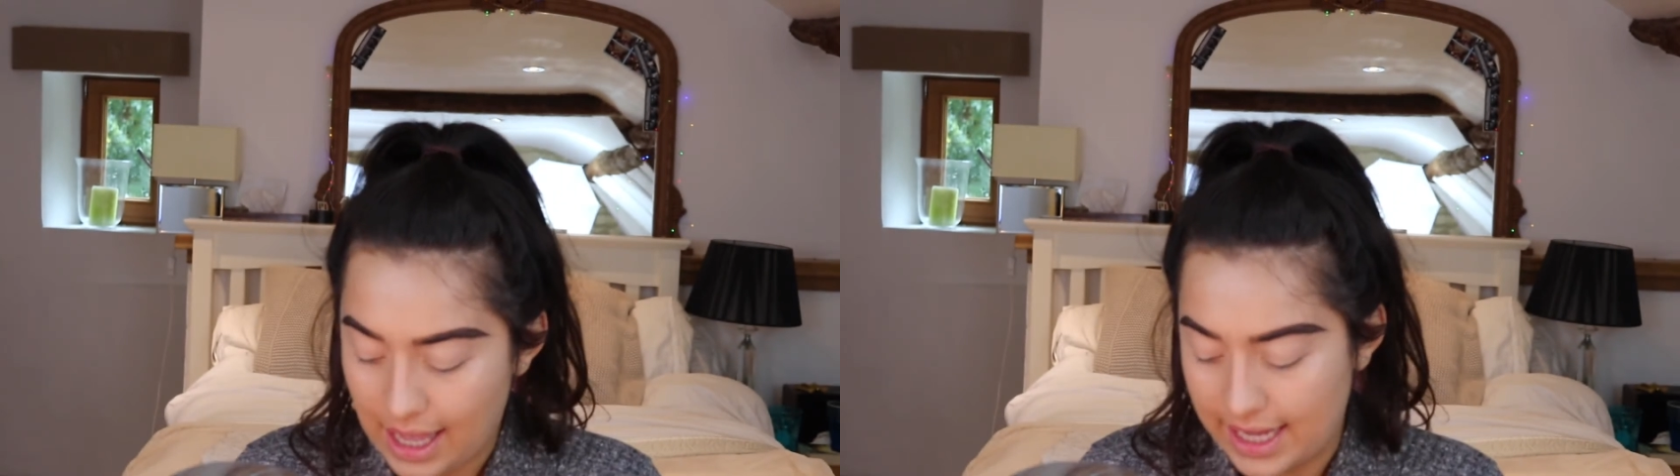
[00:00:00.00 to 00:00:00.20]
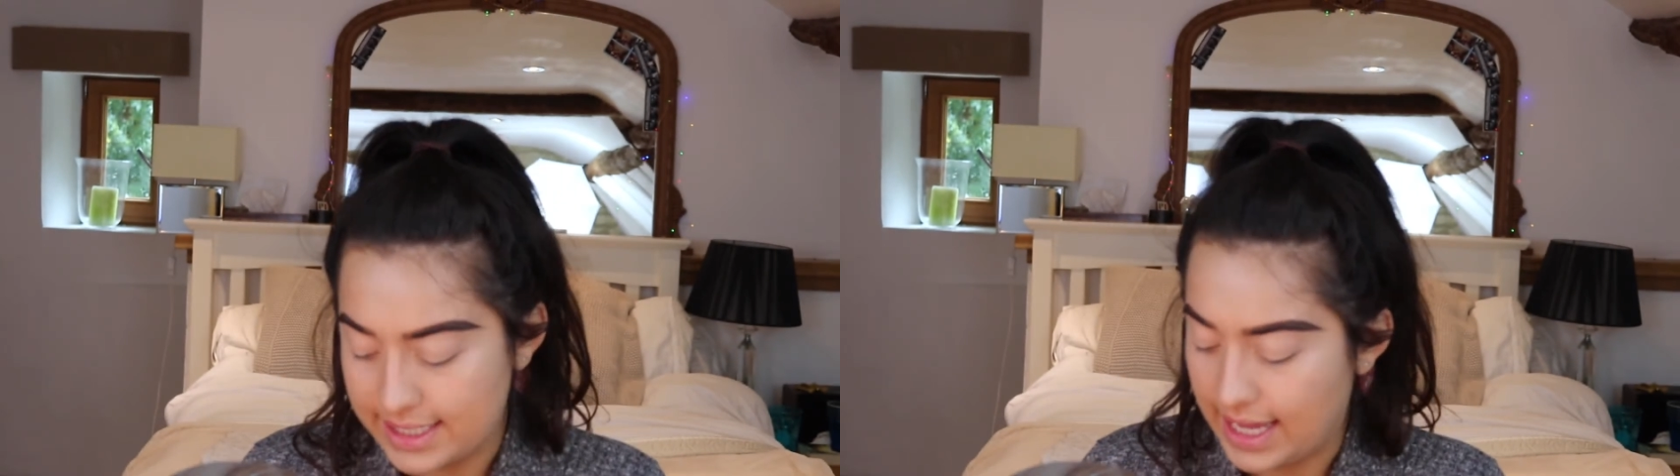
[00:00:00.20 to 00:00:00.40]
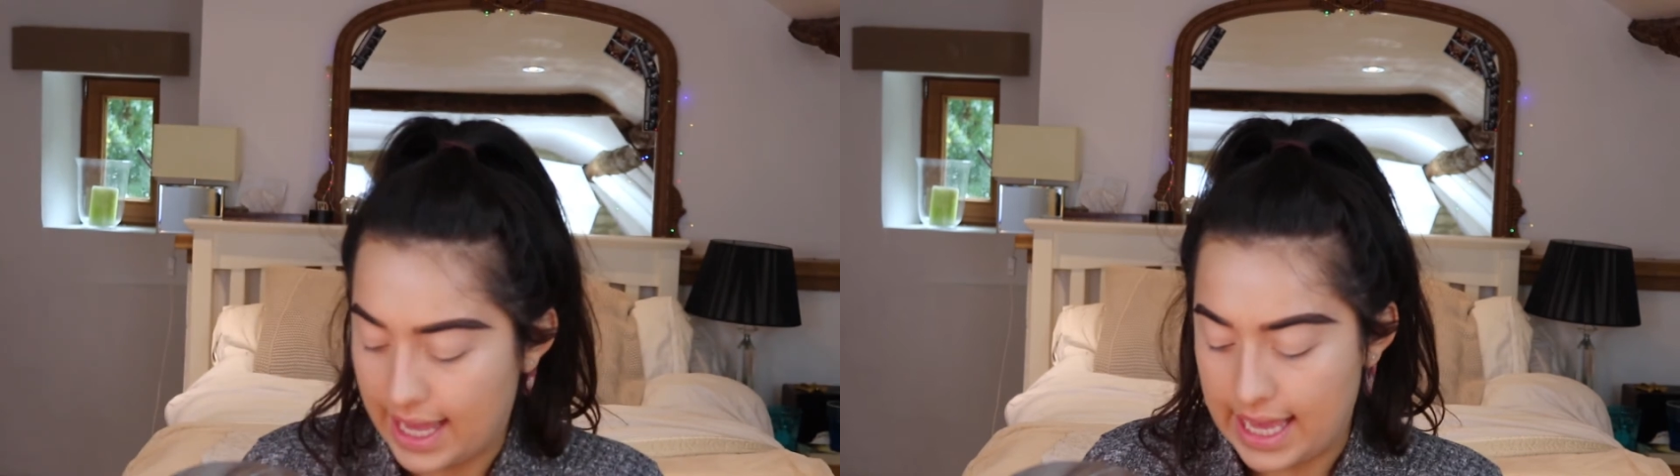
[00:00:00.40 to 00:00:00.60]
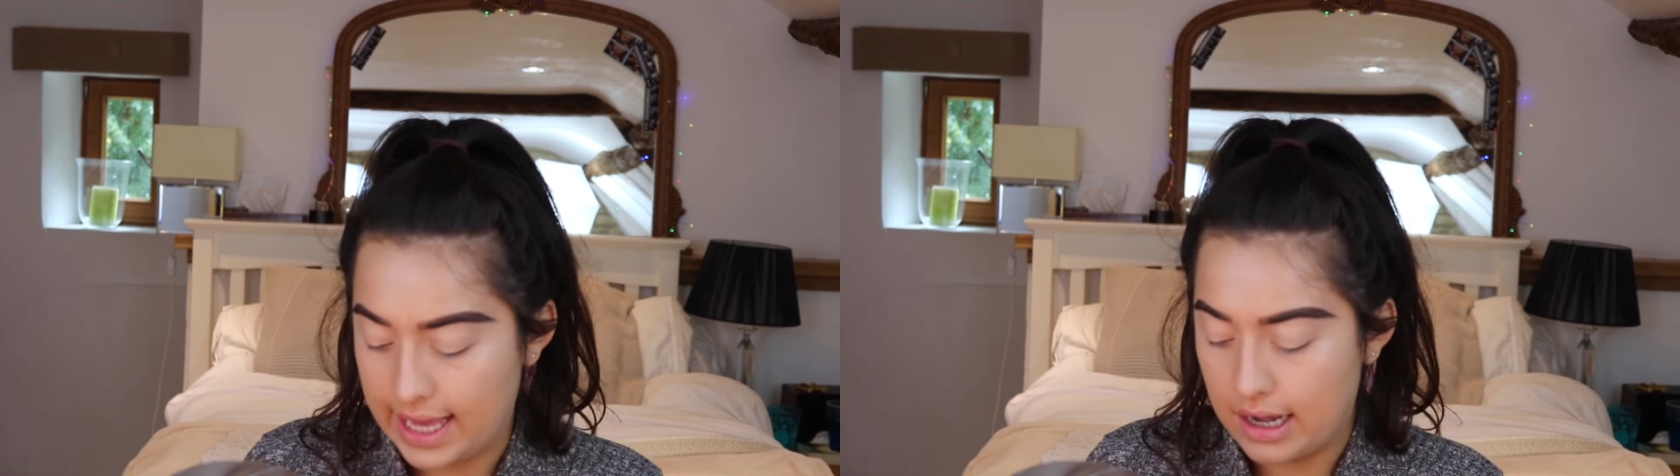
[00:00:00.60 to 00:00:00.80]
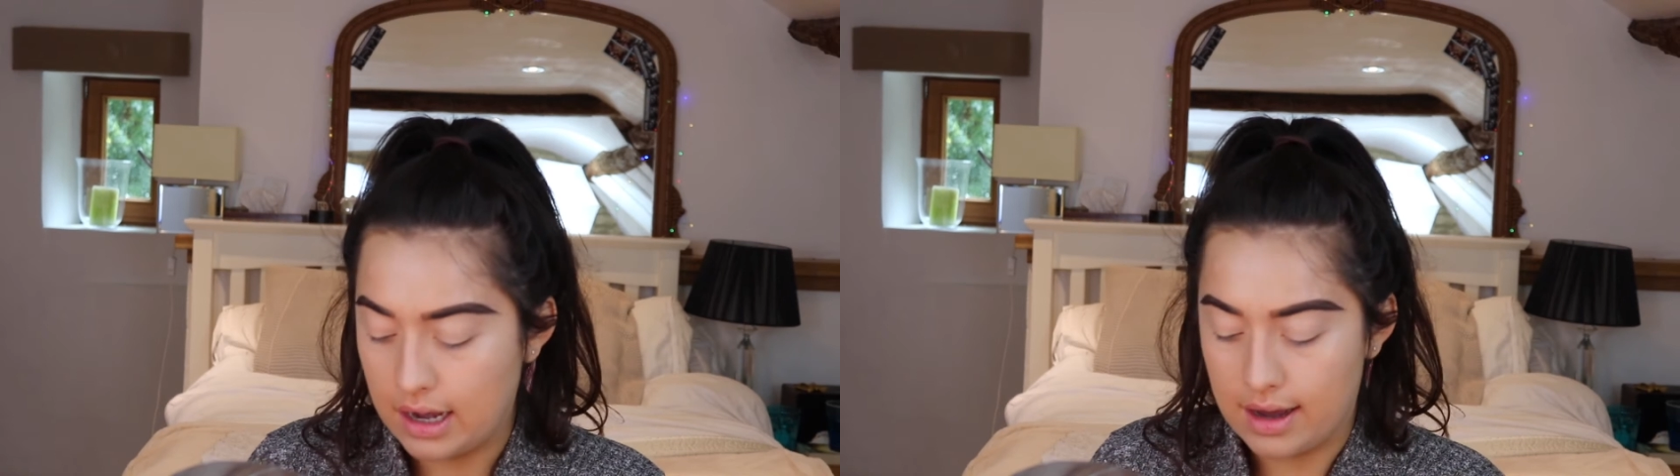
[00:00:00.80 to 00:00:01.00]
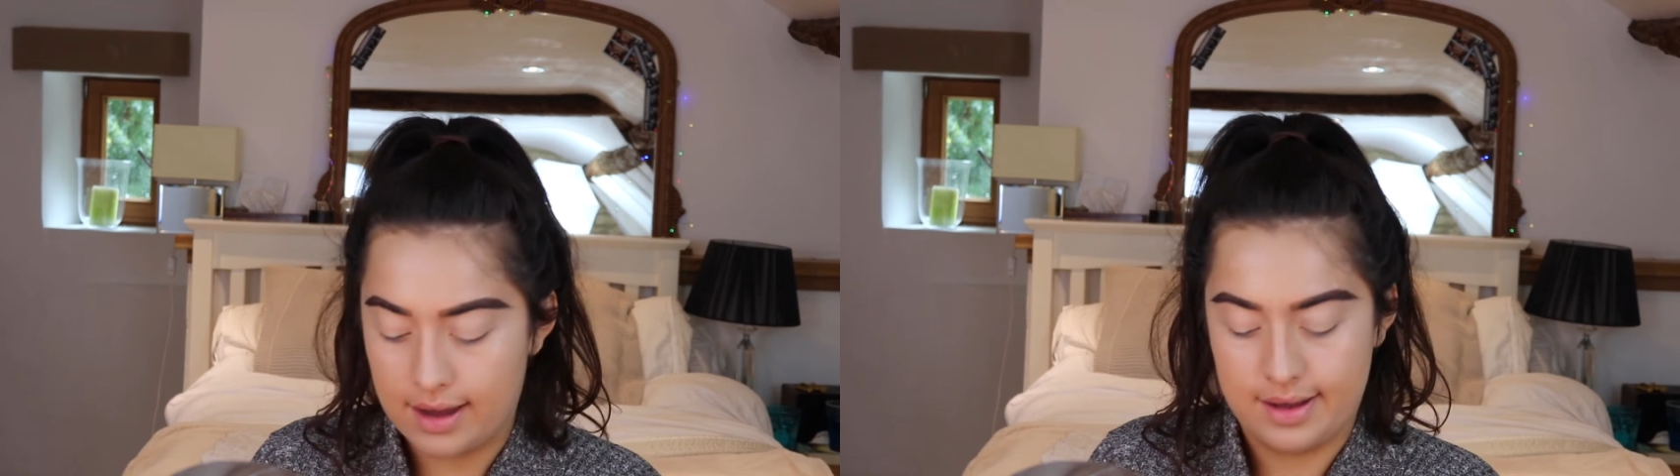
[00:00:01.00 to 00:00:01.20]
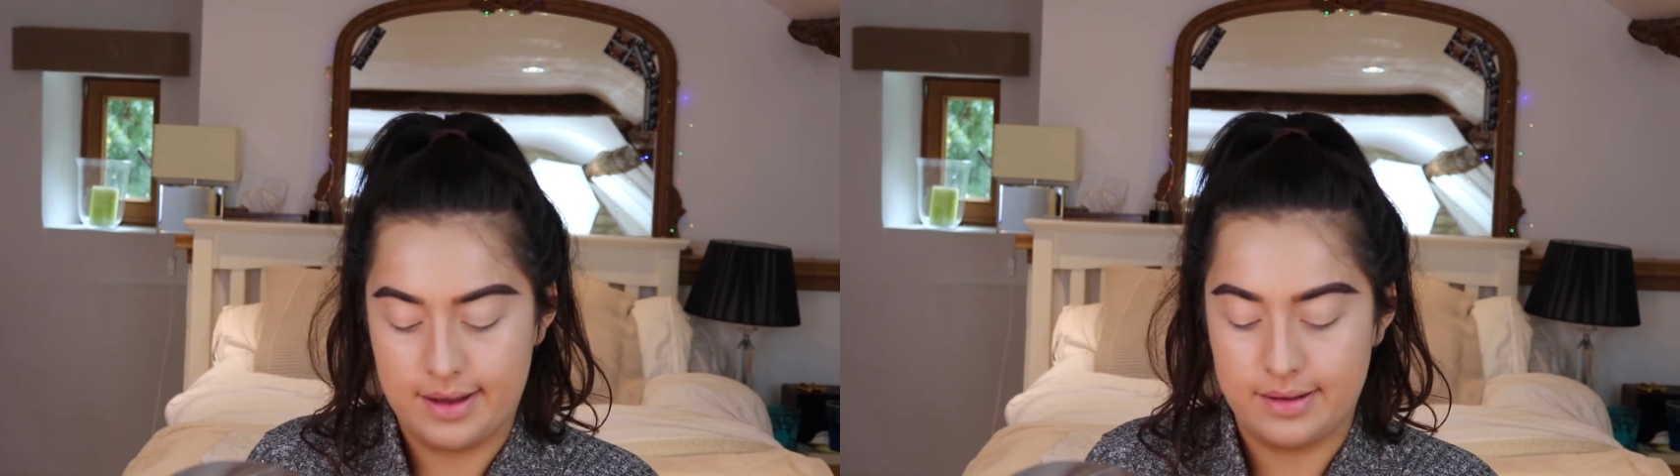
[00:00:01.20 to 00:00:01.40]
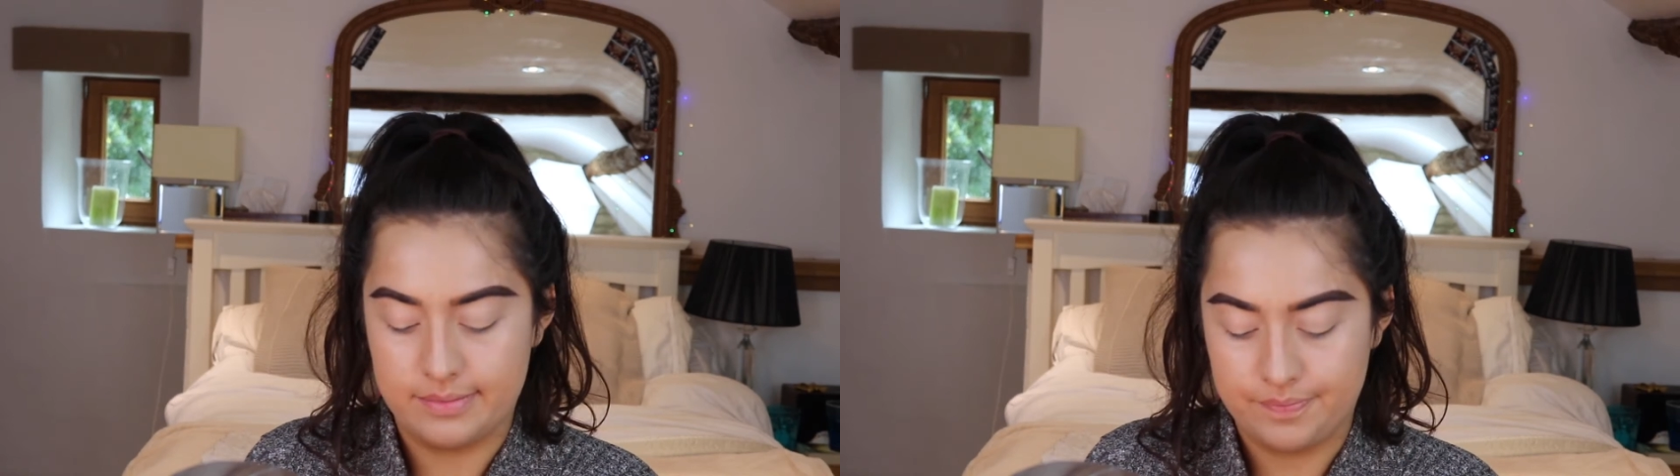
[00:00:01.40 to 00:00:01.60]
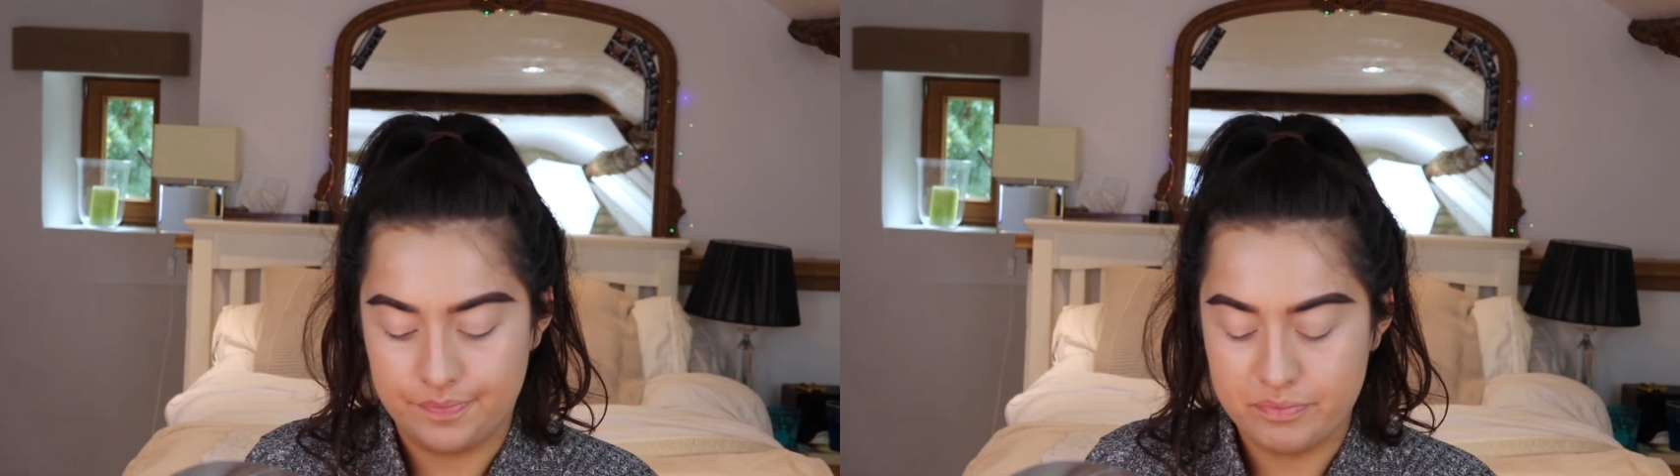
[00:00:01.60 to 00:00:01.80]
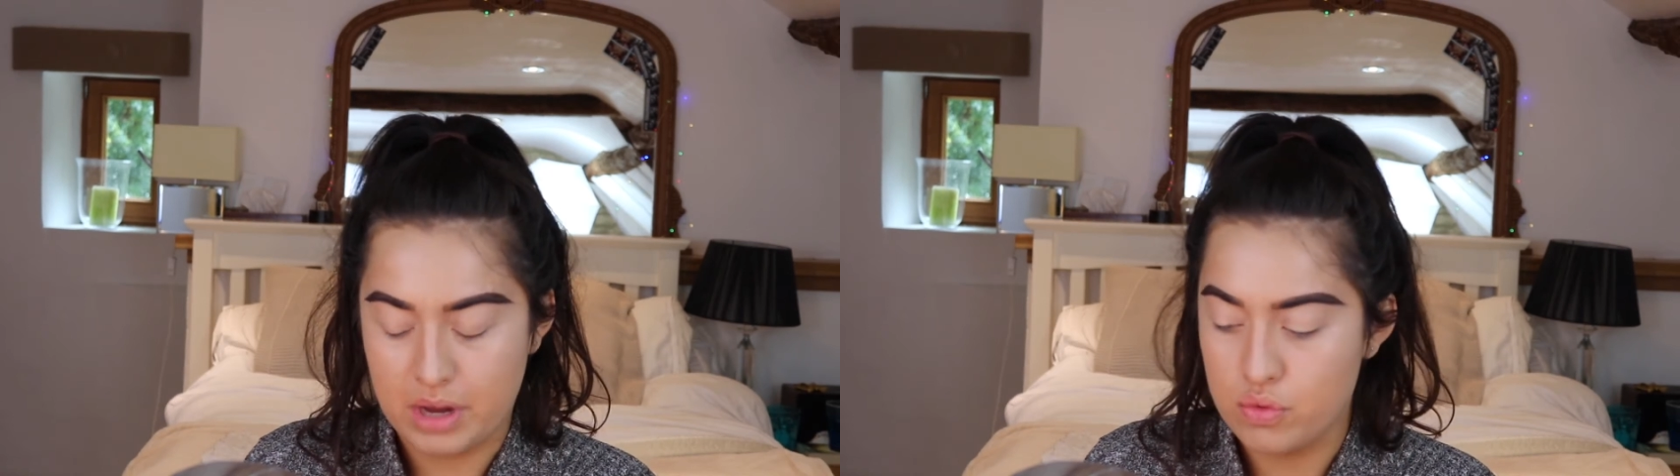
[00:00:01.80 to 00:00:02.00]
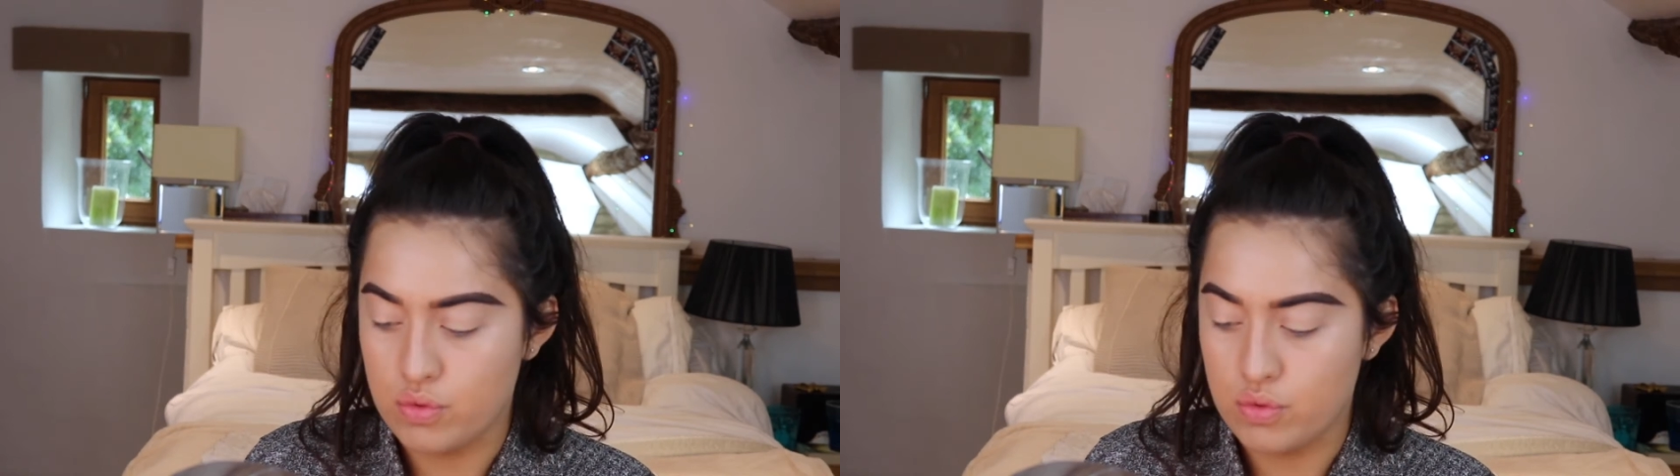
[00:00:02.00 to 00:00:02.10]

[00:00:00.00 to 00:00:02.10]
I take my